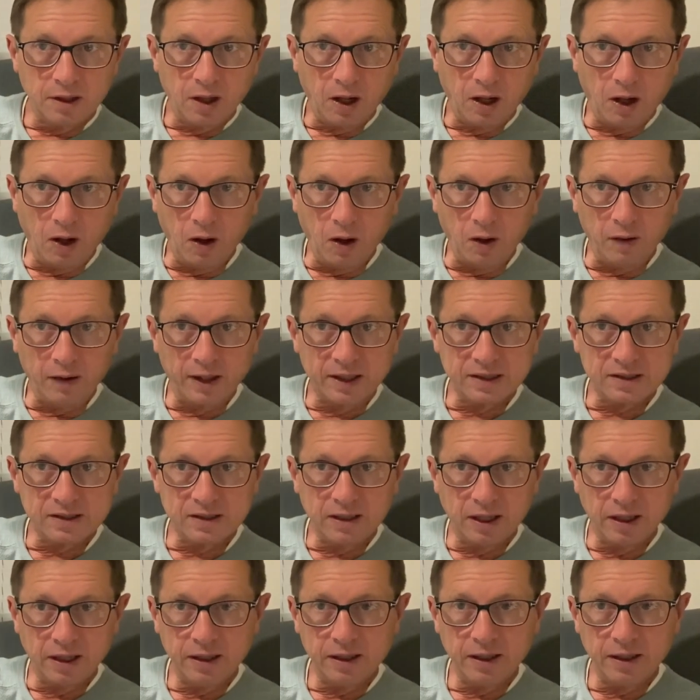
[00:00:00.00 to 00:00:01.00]
All that's
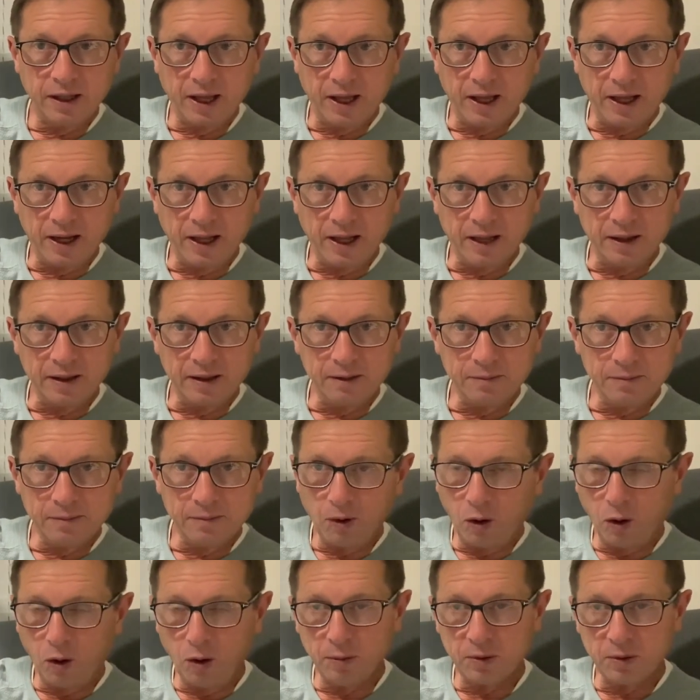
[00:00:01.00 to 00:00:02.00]
done, and I
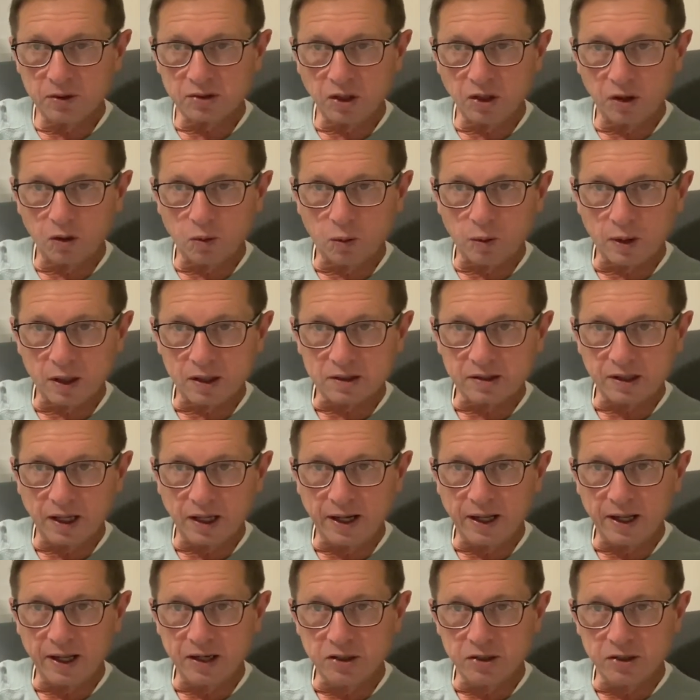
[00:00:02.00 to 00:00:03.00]
almost on the work side. I
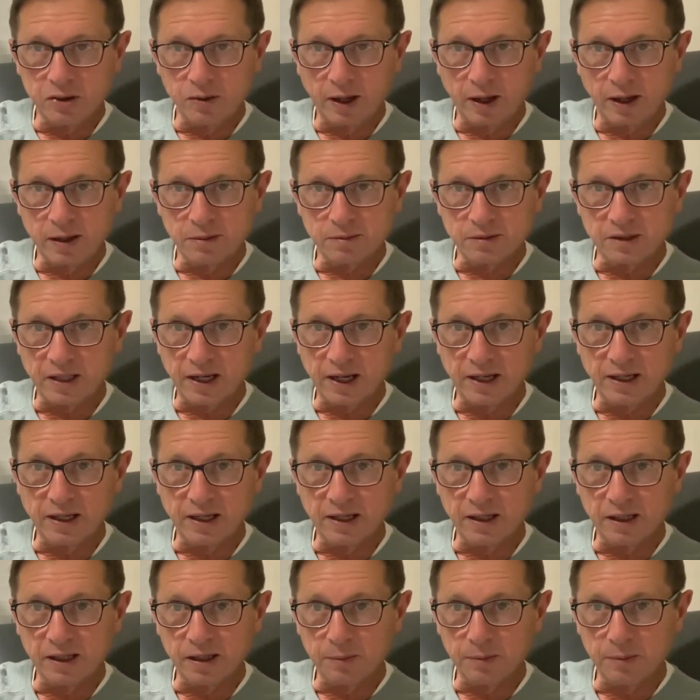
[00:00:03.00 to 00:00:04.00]
had 2 items that I
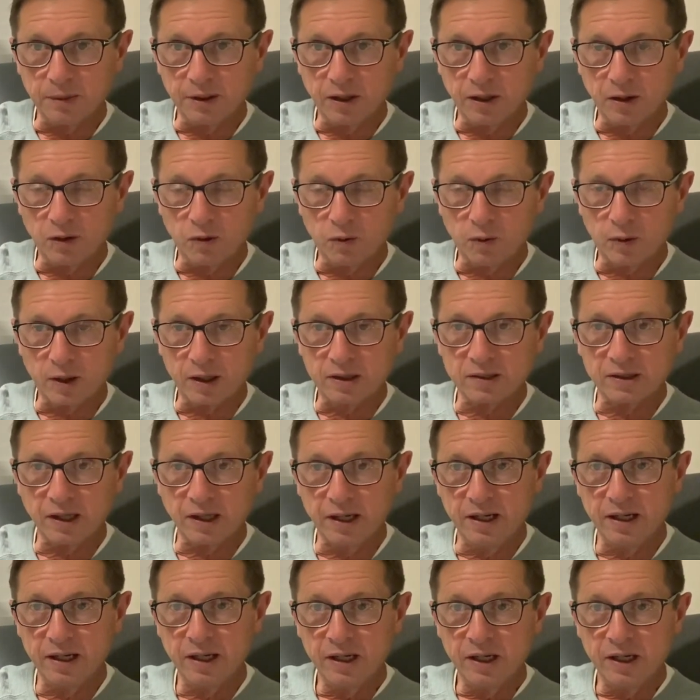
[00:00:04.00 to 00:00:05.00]
didn't complete on the work
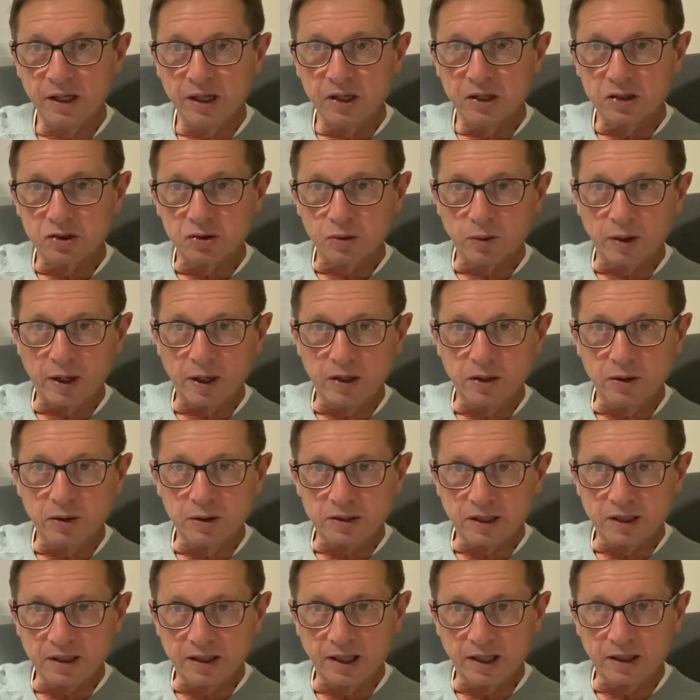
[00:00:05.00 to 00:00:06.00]
side. So what I do is
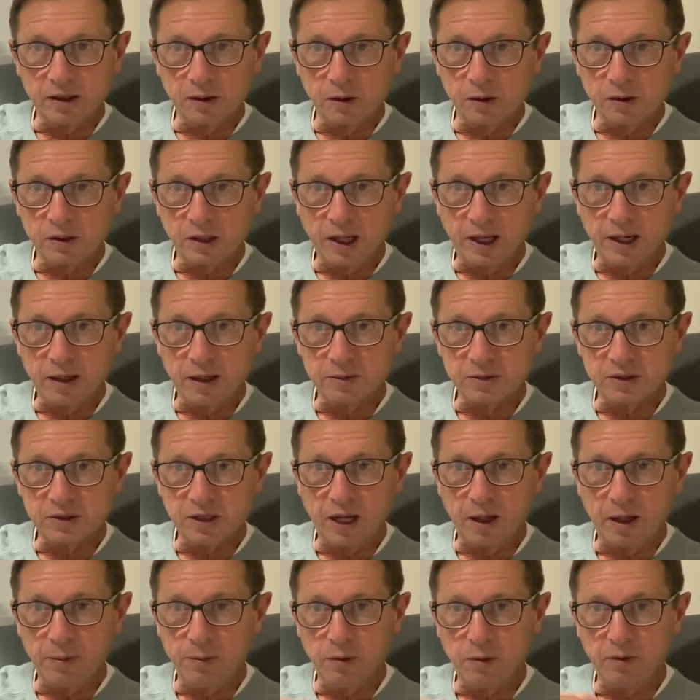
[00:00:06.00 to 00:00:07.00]
I take those items and
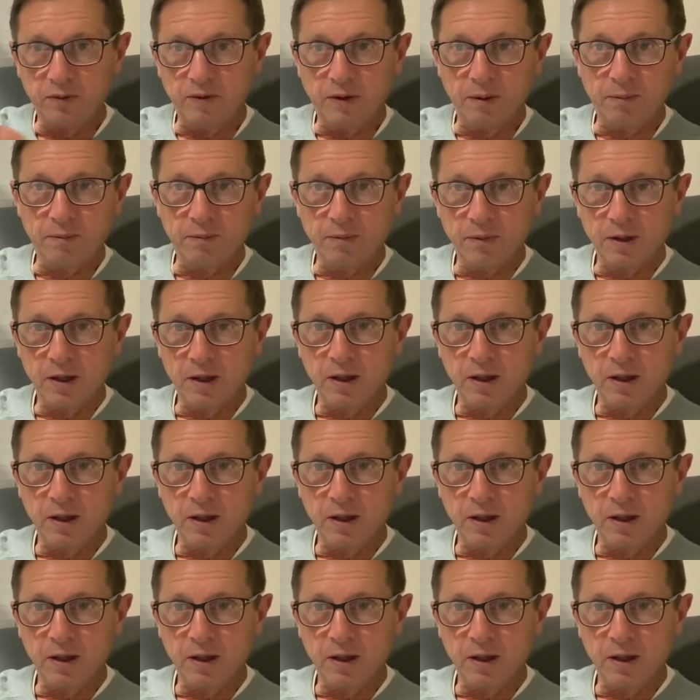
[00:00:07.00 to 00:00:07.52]
I move them,